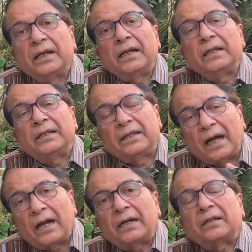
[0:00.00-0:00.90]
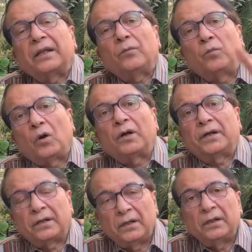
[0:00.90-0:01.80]
in that they
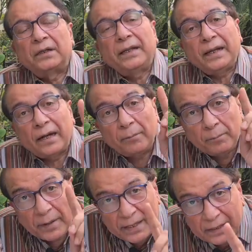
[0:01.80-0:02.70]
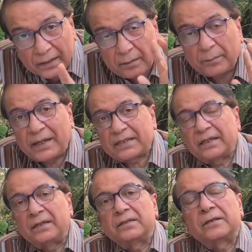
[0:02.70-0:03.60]
want the American
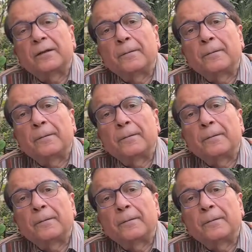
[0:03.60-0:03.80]
blessings